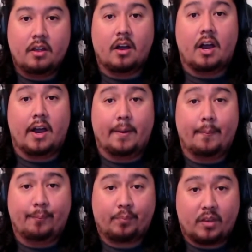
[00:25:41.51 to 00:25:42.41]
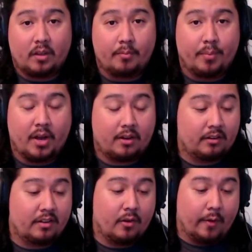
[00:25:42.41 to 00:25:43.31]
buck
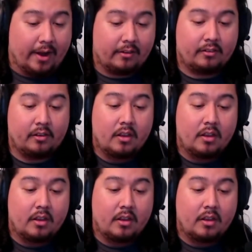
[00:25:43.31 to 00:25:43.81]
T-Rex.